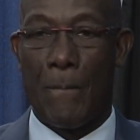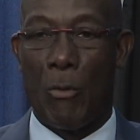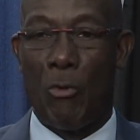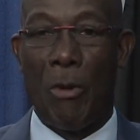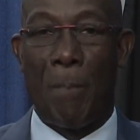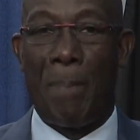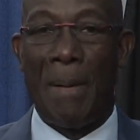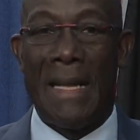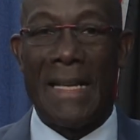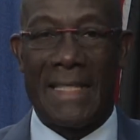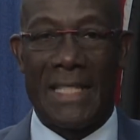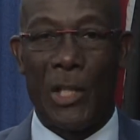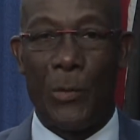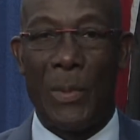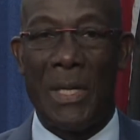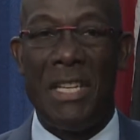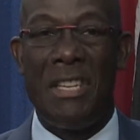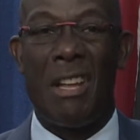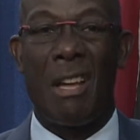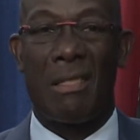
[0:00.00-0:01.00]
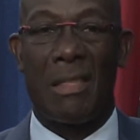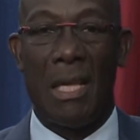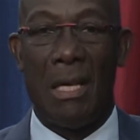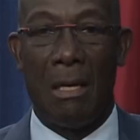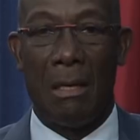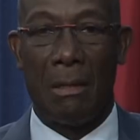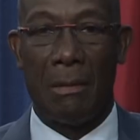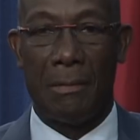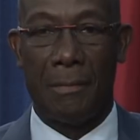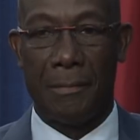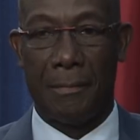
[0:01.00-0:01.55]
Replaced it with nothing.